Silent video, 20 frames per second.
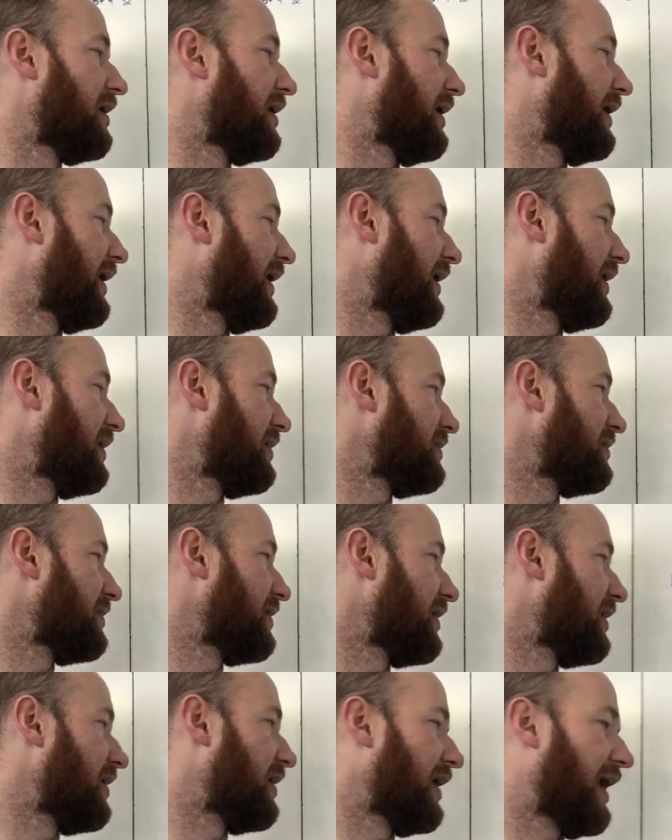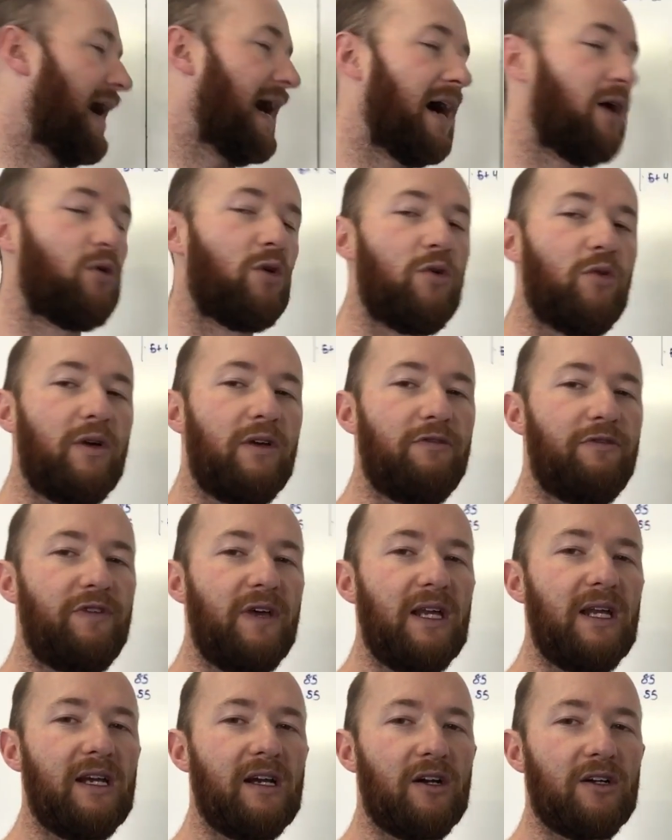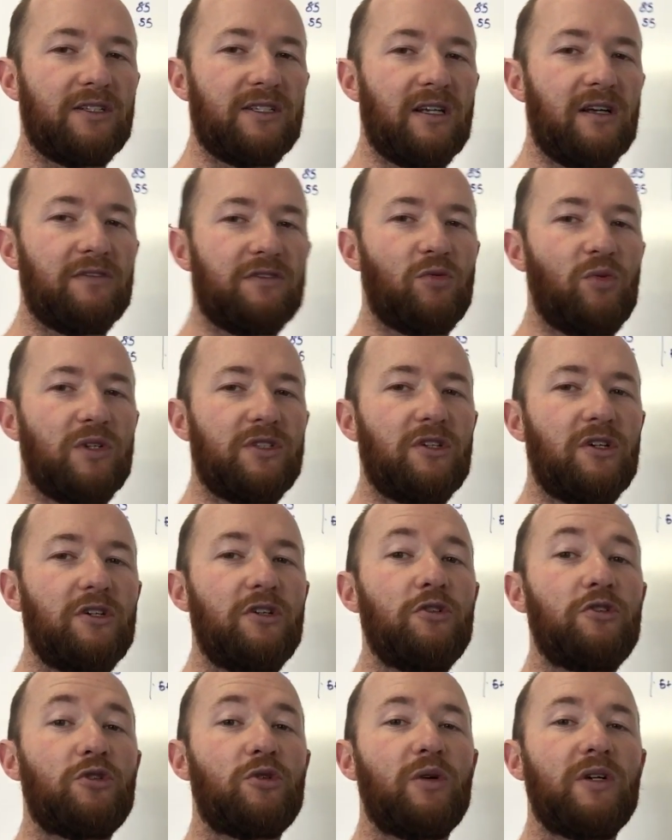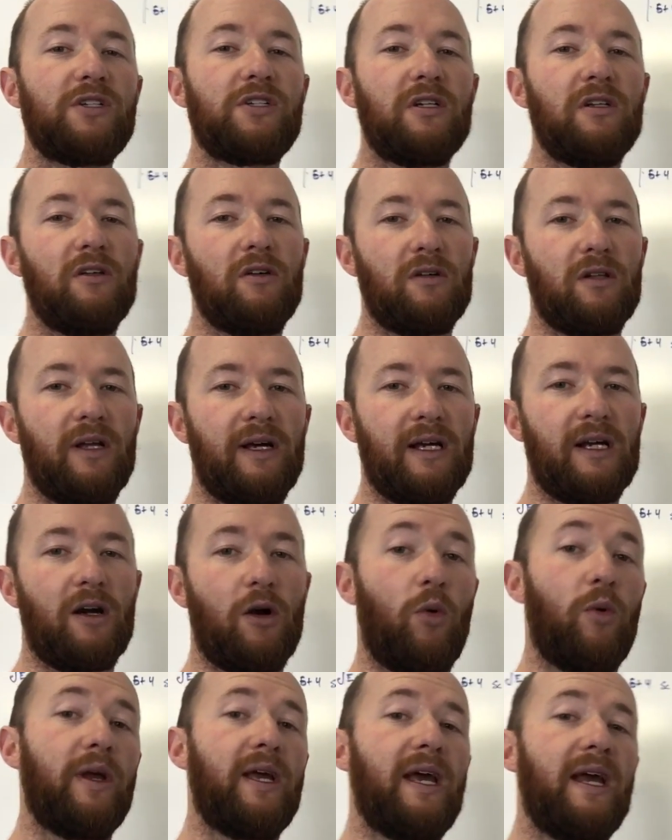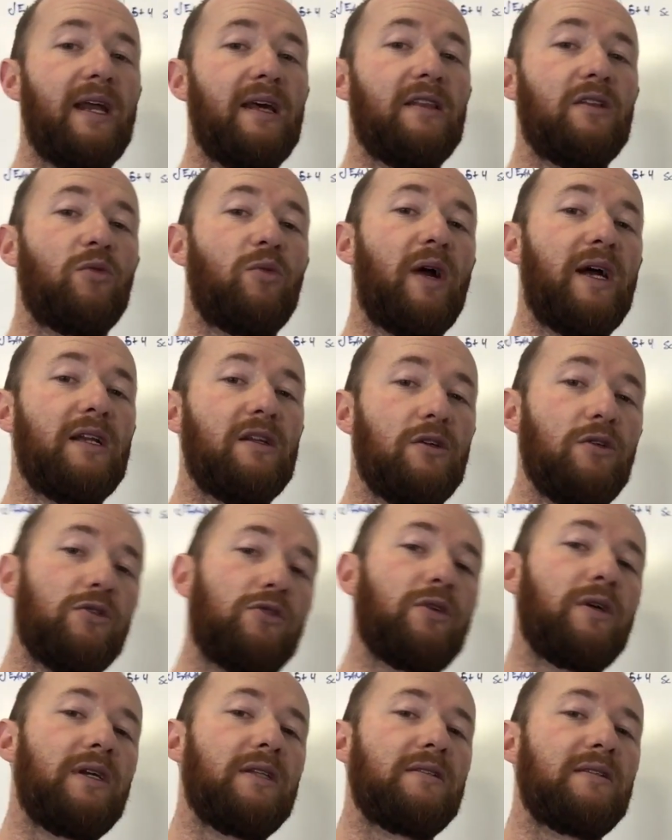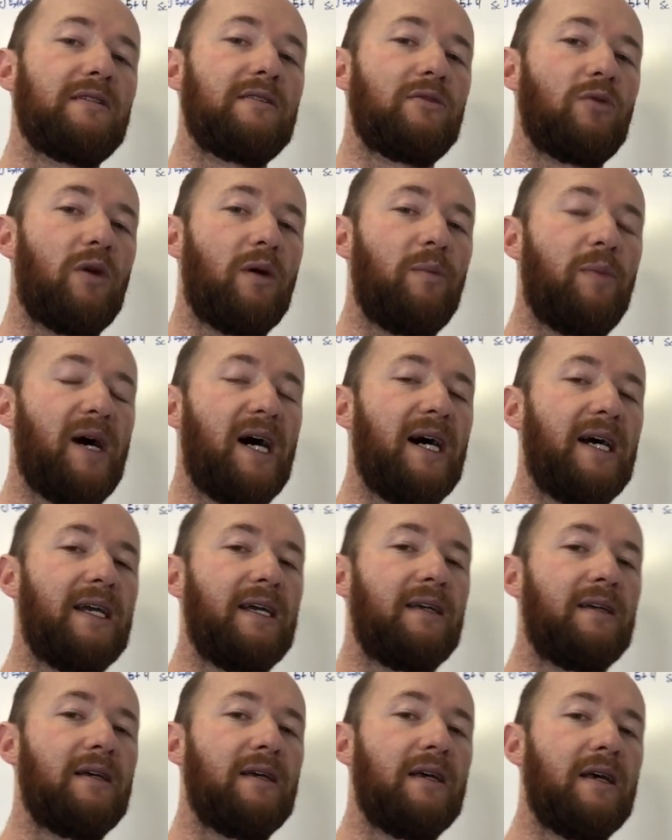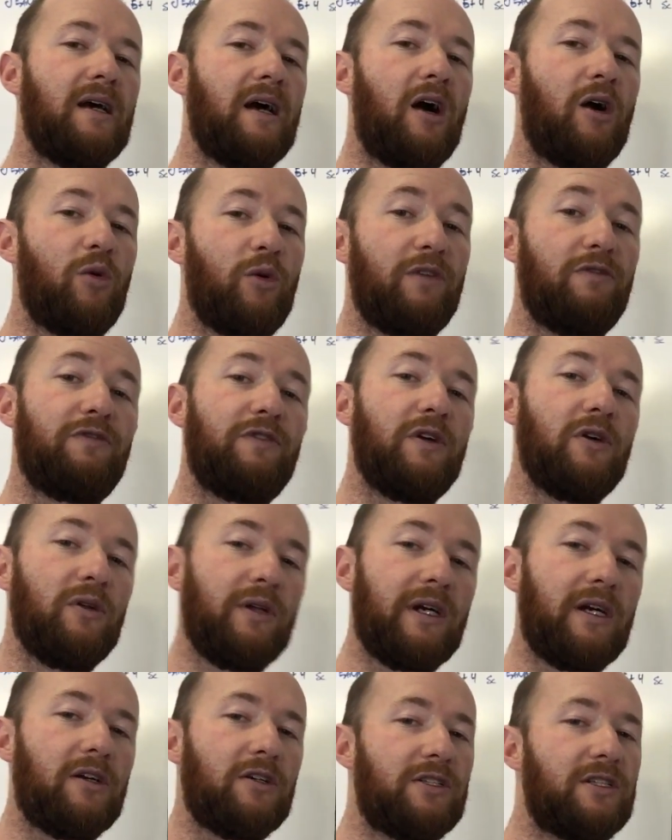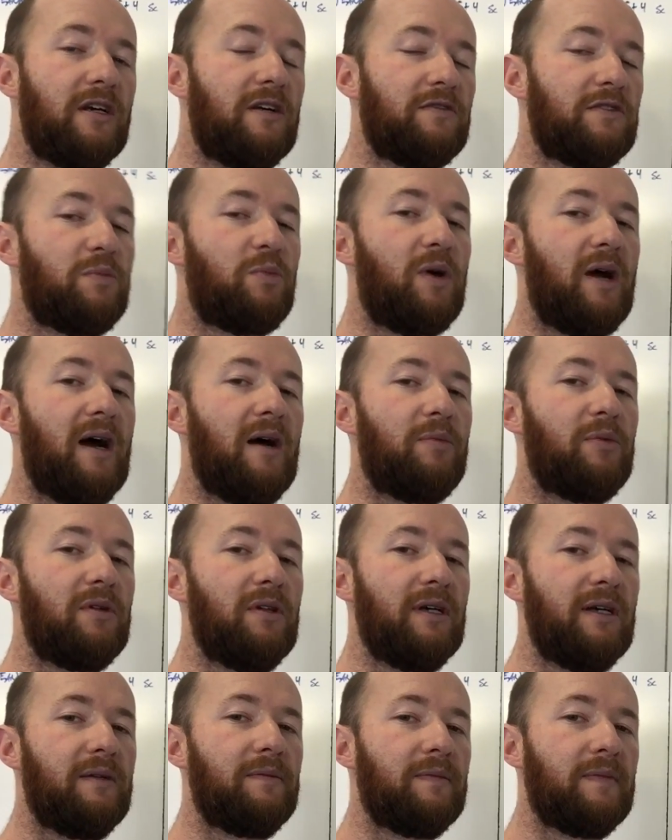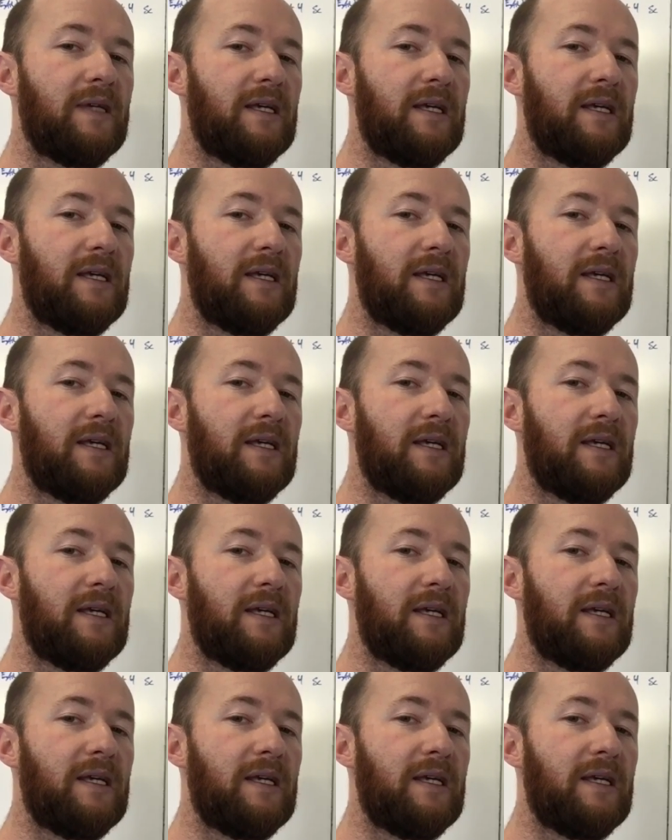And how are we feeding ourselves? What's our nutrition look like? Are we getting the right nutrients into our body? Are we fueling ourselves properly?